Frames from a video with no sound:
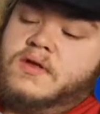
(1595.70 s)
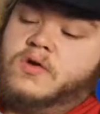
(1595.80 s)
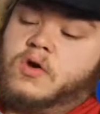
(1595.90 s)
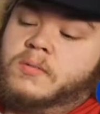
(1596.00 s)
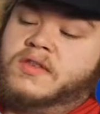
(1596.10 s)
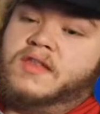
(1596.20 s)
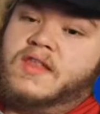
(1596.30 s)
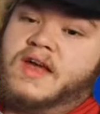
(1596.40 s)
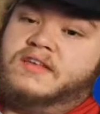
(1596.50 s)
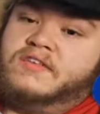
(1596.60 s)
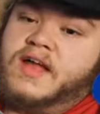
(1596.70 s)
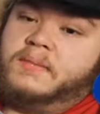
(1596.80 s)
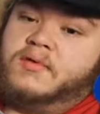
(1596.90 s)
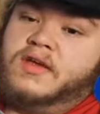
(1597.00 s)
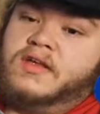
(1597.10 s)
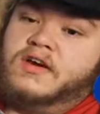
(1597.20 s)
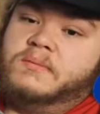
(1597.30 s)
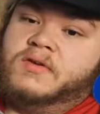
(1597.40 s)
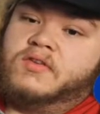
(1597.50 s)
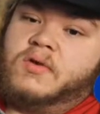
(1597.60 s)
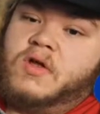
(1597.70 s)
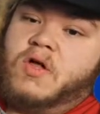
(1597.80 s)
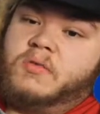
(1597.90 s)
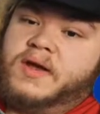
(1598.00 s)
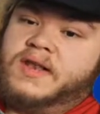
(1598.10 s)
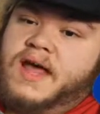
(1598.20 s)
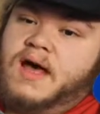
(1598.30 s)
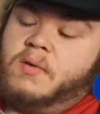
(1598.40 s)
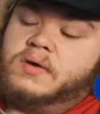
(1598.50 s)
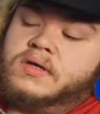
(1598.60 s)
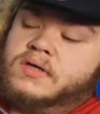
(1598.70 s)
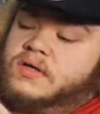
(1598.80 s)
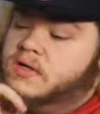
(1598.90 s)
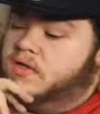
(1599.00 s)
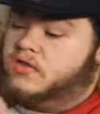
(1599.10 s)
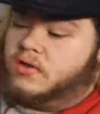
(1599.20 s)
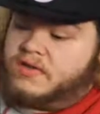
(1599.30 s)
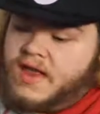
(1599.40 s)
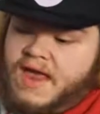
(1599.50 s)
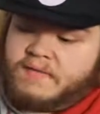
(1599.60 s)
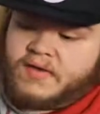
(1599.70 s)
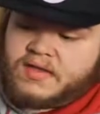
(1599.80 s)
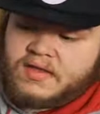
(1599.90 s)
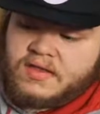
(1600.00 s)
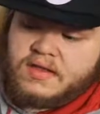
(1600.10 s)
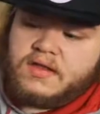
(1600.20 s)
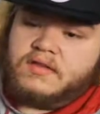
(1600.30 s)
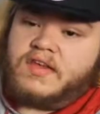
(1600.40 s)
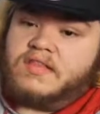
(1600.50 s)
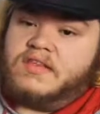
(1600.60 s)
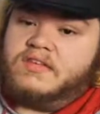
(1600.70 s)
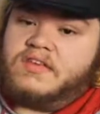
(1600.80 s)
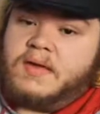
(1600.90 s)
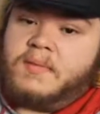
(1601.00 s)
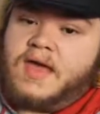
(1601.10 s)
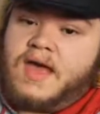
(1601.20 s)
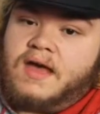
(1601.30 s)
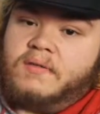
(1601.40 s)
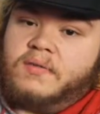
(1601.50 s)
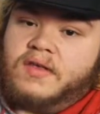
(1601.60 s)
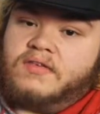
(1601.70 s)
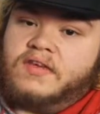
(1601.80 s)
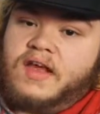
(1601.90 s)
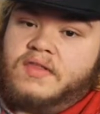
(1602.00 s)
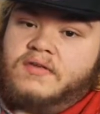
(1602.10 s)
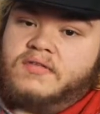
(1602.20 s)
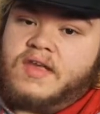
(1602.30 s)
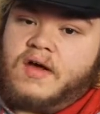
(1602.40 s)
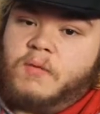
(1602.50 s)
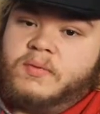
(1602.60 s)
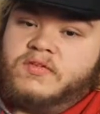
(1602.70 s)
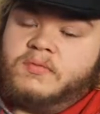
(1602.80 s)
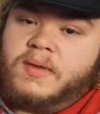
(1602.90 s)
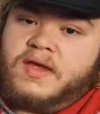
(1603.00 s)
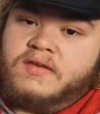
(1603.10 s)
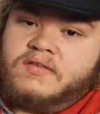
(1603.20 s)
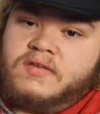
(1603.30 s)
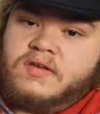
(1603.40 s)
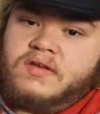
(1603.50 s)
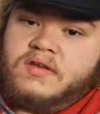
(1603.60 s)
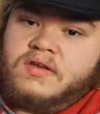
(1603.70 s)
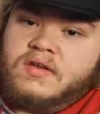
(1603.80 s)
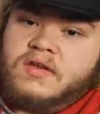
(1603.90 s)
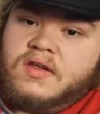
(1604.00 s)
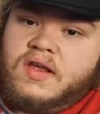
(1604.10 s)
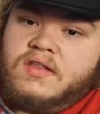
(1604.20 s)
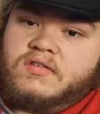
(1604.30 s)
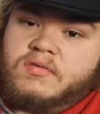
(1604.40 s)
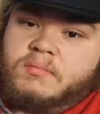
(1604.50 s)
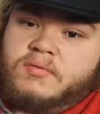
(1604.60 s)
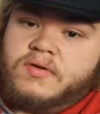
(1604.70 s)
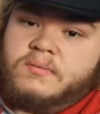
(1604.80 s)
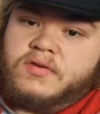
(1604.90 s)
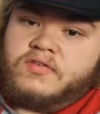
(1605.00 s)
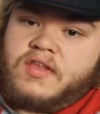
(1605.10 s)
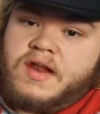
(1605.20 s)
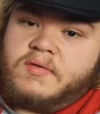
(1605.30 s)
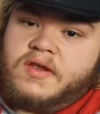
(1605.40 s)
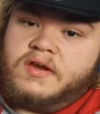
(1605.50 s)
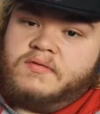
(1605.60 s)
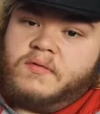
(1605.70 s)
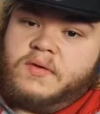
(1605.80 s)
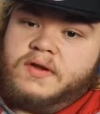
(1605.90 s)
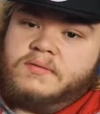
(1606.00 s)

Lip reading: Normally the line stops right here, but it's going all the way down. So it doesn't have like, it's like this type of hat. Where like, see how there's that open space? And there's a line right here for it.